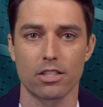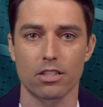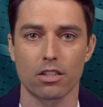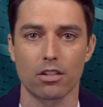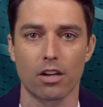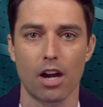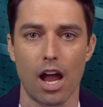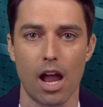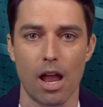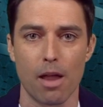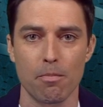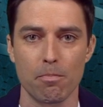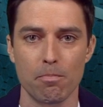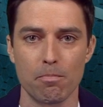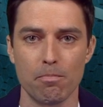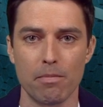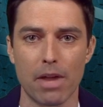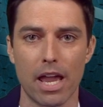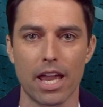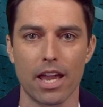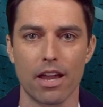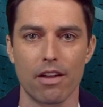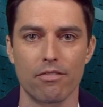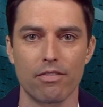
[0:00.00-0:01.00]
crime may
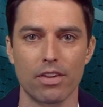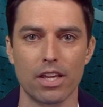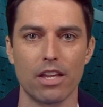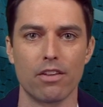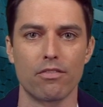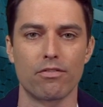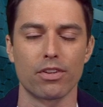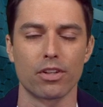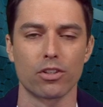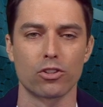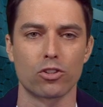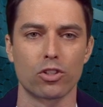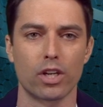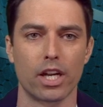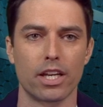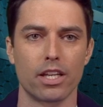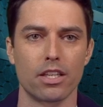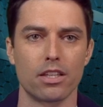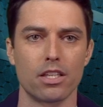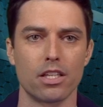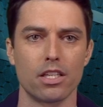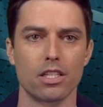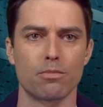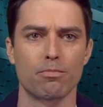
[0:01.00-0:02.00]
have infiltrated
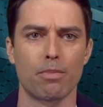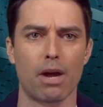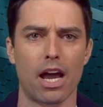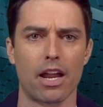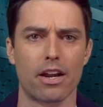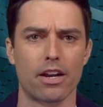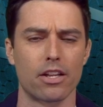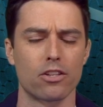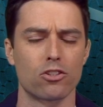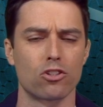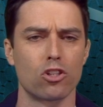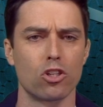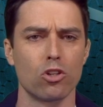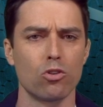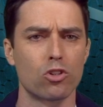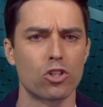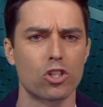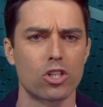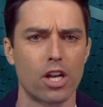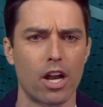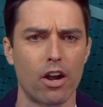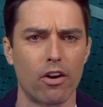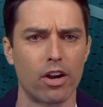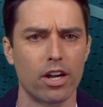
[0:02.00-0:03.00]
these barras. Do you
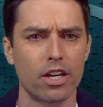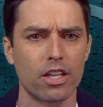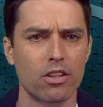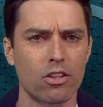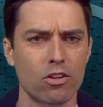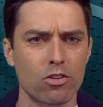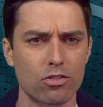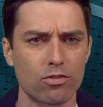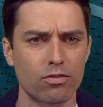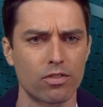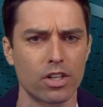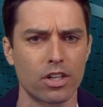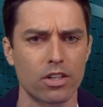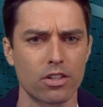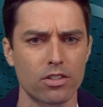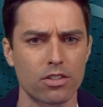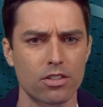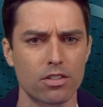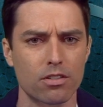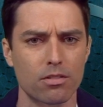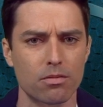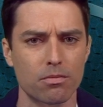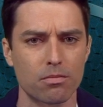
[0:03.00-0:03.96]
share any of those fears?